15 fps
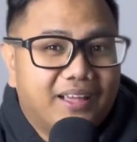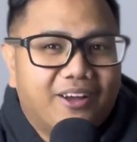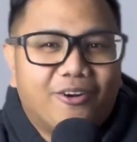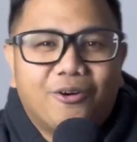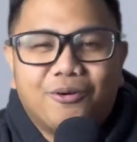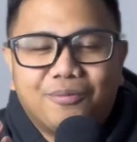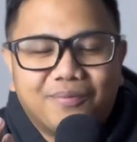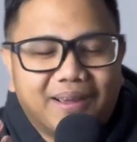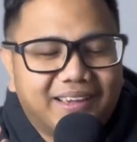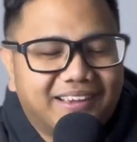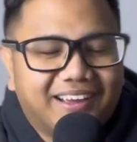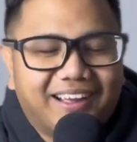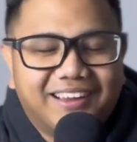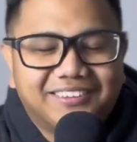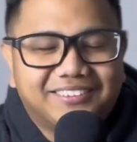Oh my
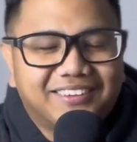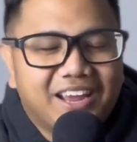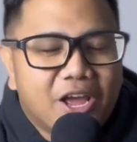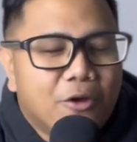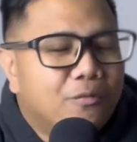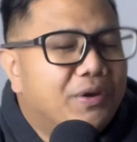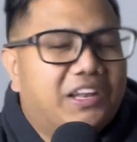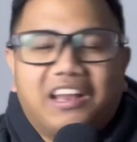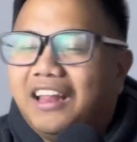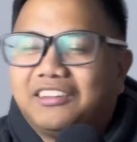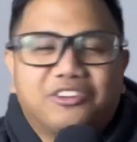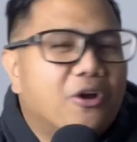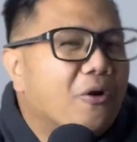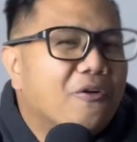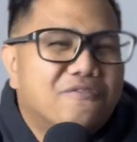gosh. We'd
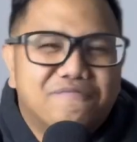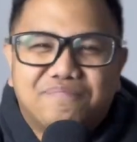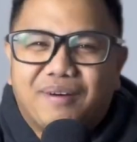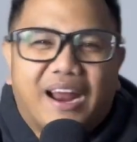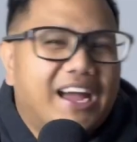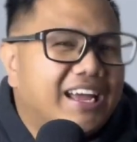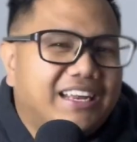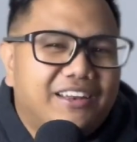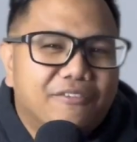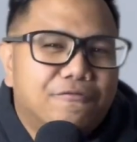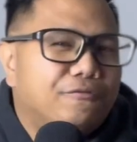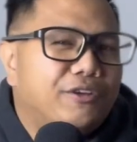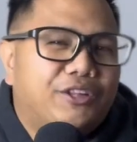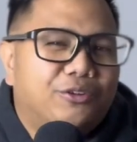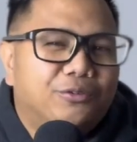let go of pride if
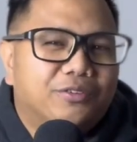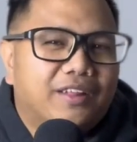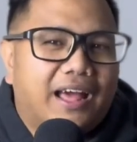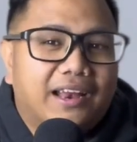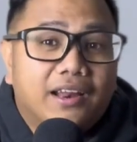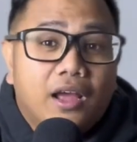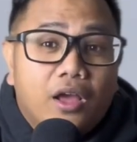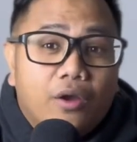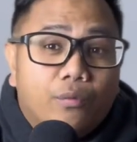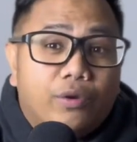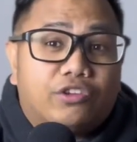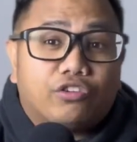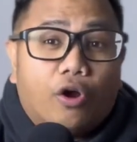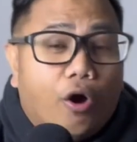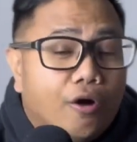we do that,
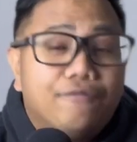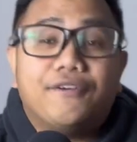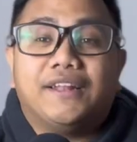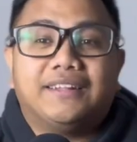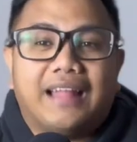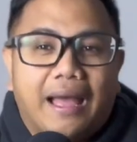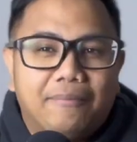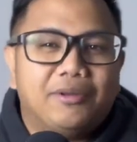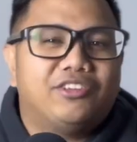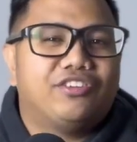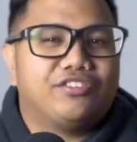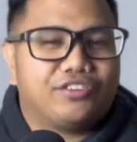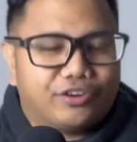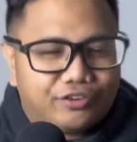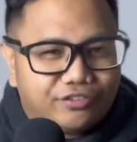which often
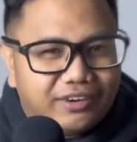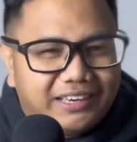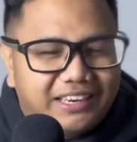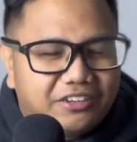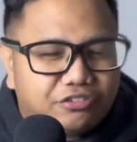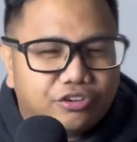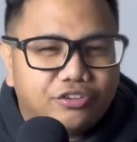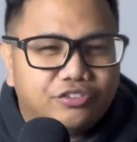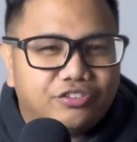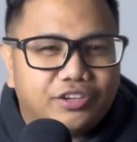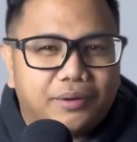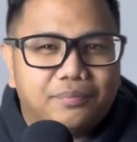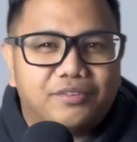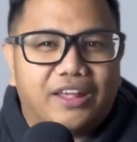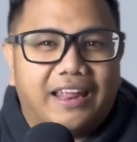damages our
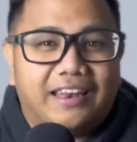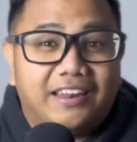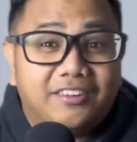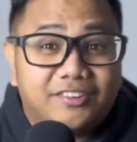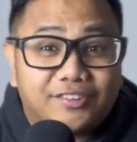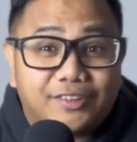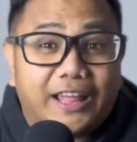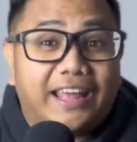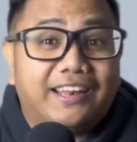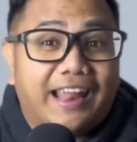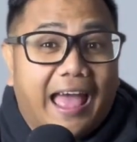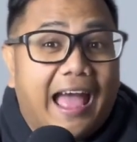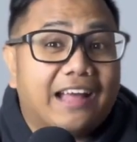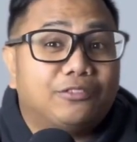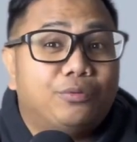relationships, and instead
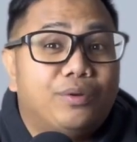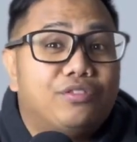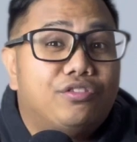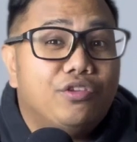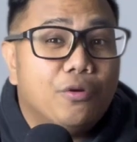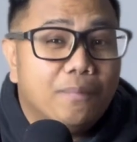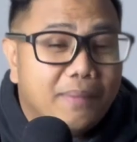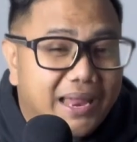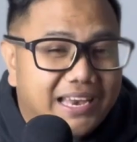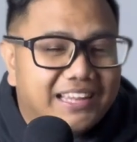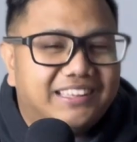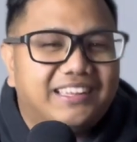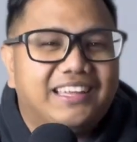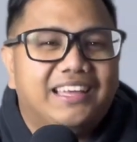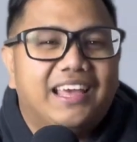act with
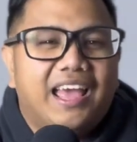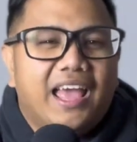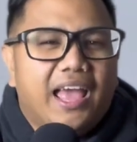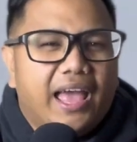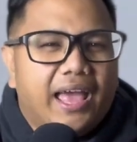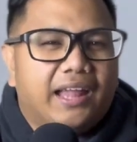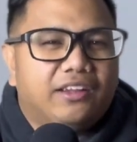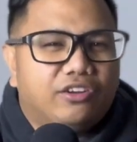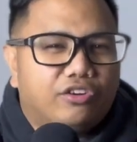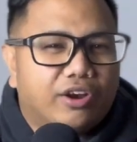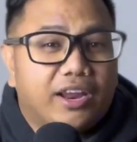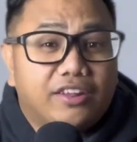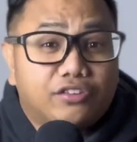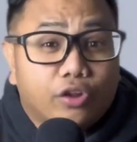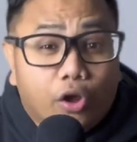humility and
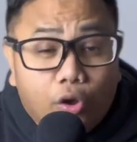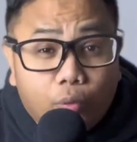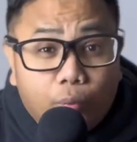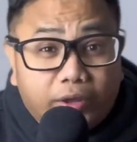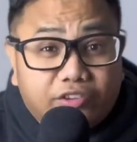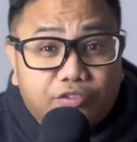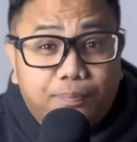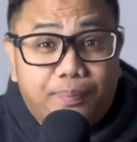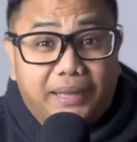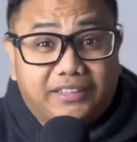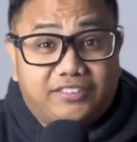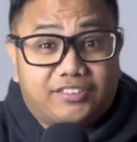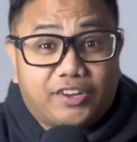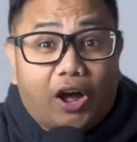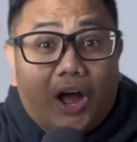grace, which
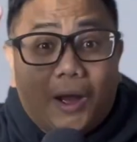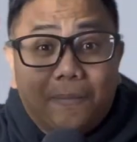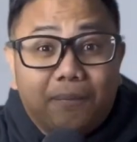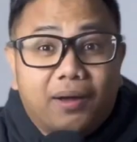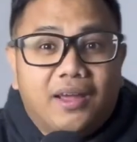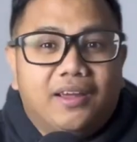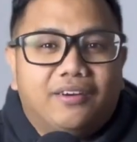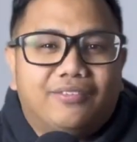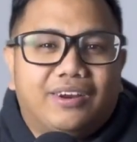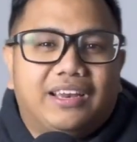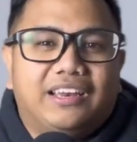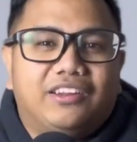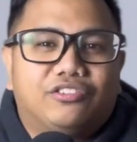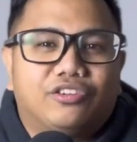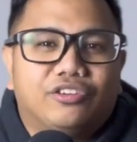builds up
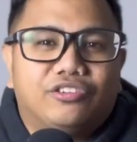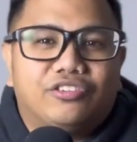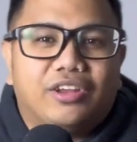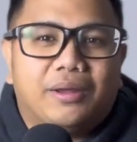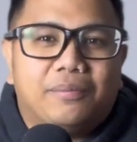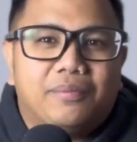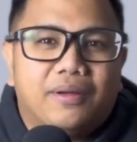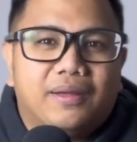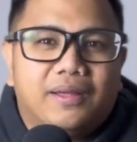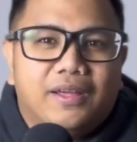relationship.